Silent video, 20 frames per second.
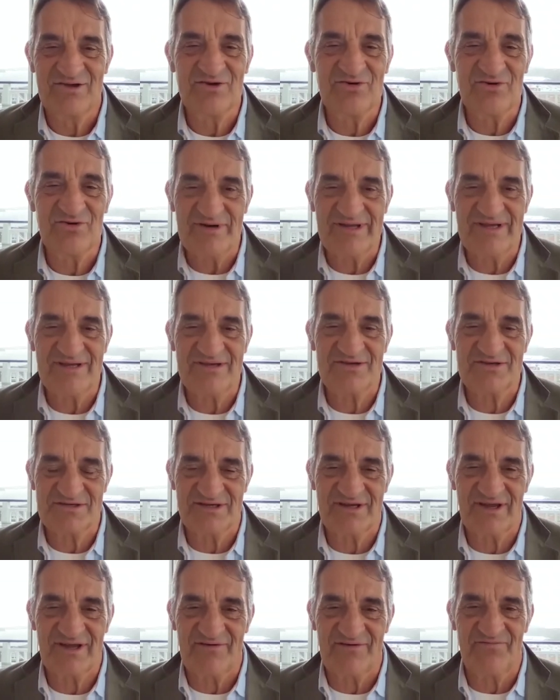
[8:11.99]
good, he
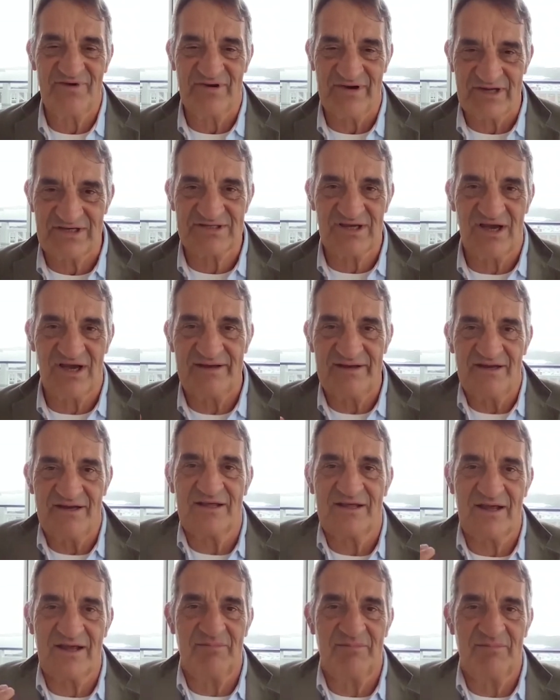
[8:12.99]
used to get very excited.
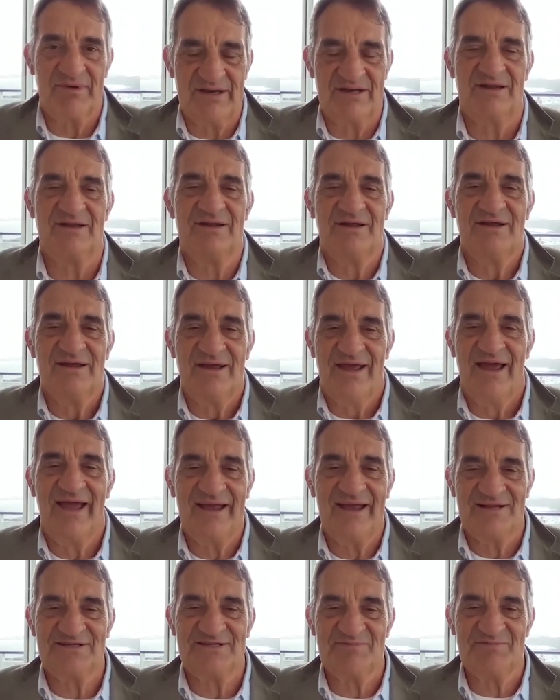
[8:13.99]
He'd come in, his
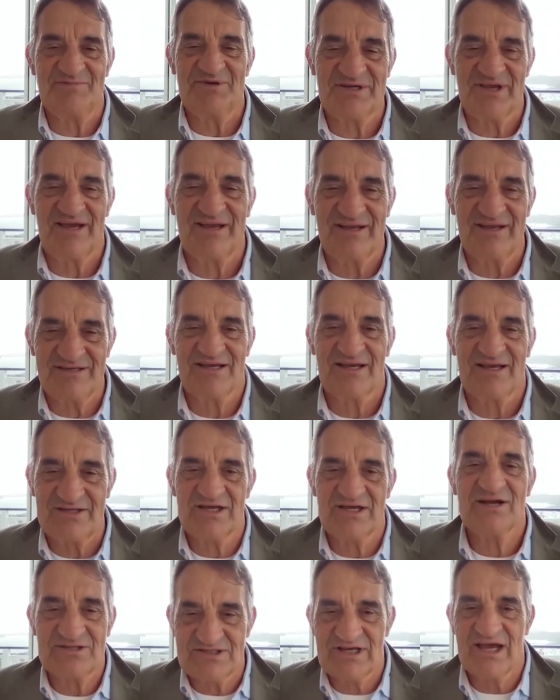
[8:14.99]
hands would be shaky. He'd say,
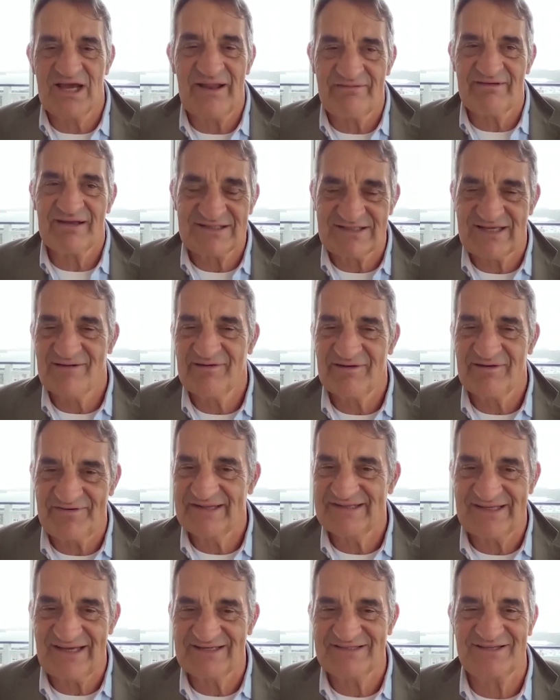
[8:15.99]
John, I've something
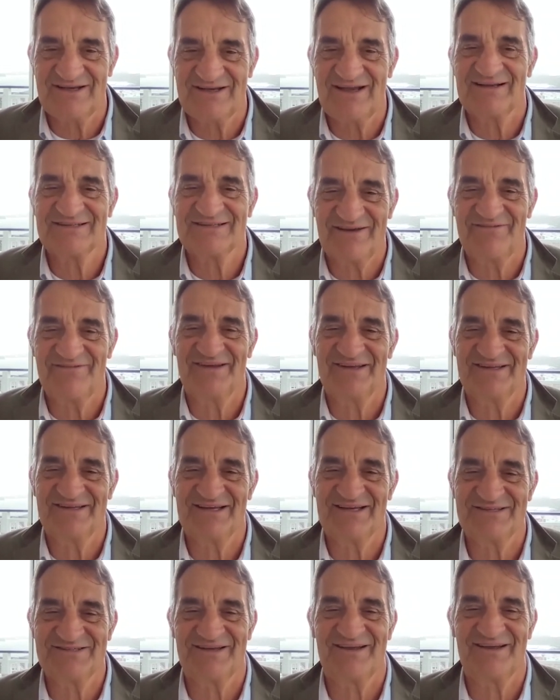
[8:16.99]
fantastic. I'd
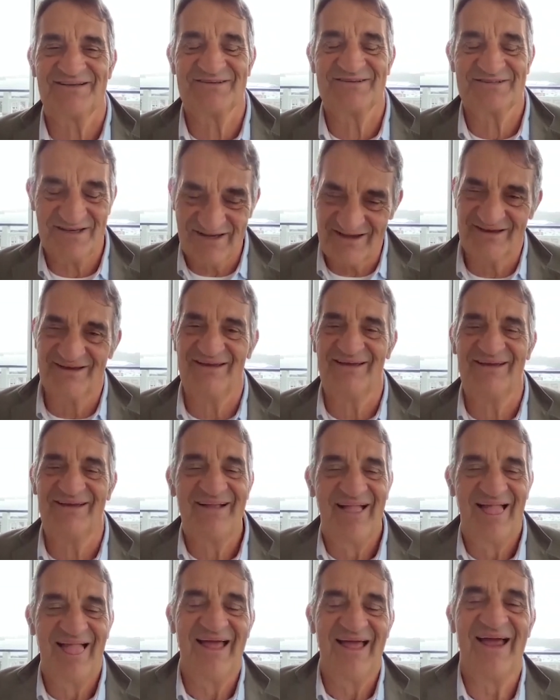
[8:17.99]
say, okay,
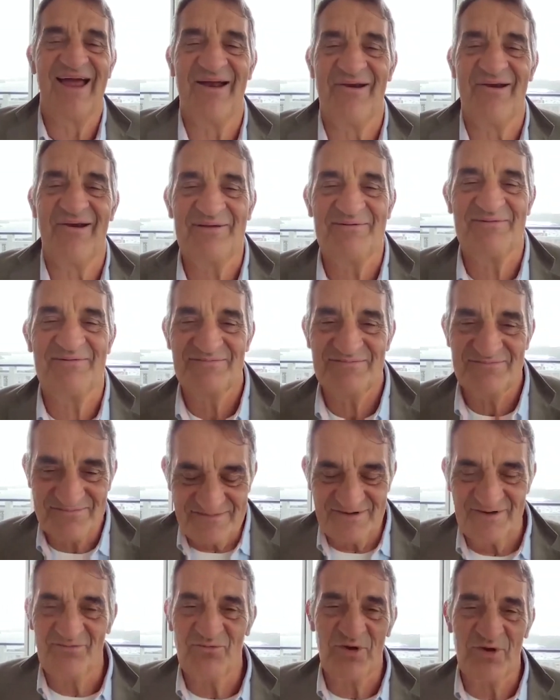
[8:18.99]
Harry,
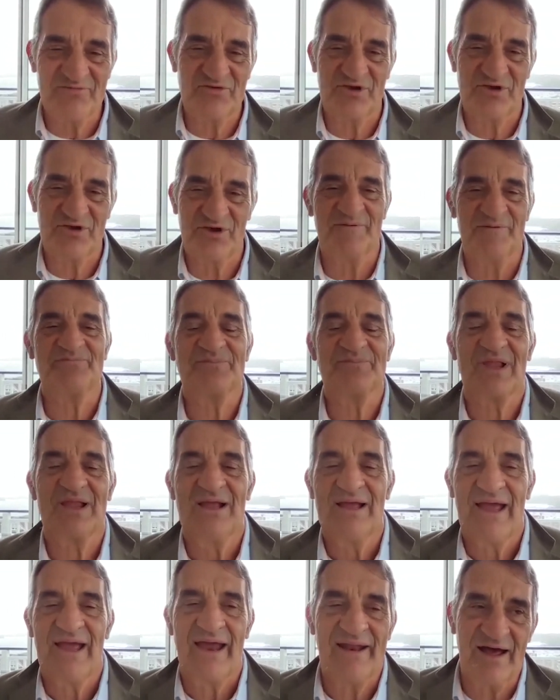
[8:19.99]
what have you got?
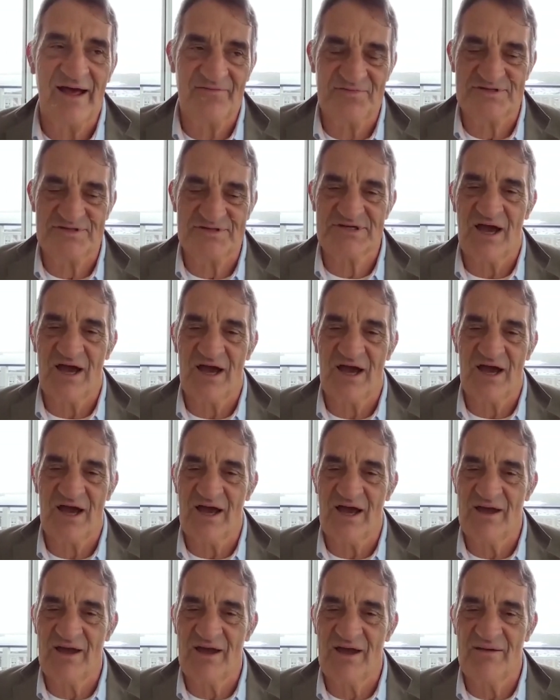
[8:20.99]
And half the
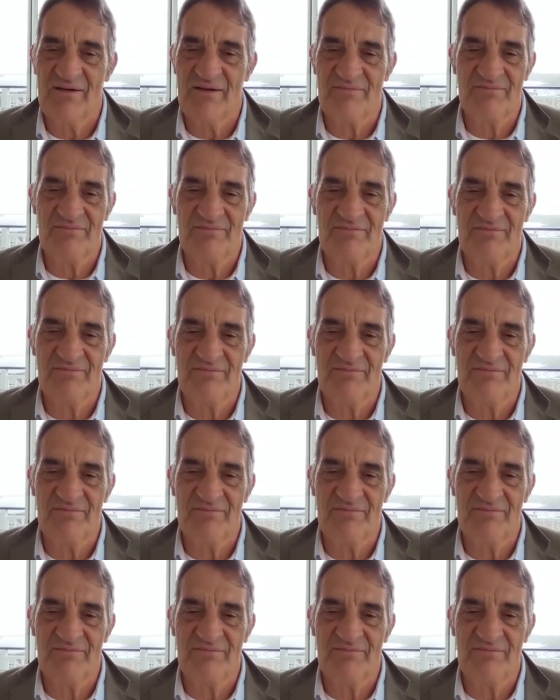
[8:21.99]
time,